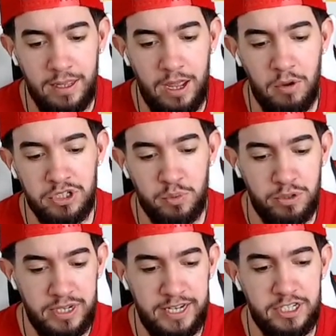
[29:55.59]
It was a
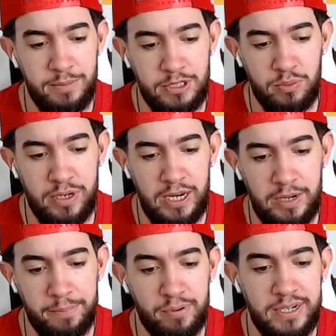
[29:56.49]
rotation
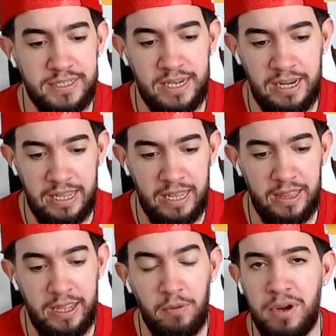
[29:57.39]
between Prince and
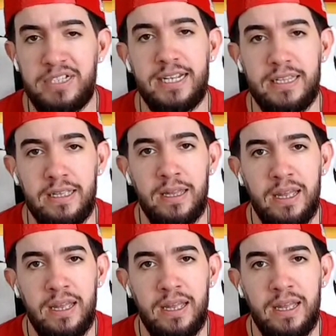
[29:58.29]
Ely, which at the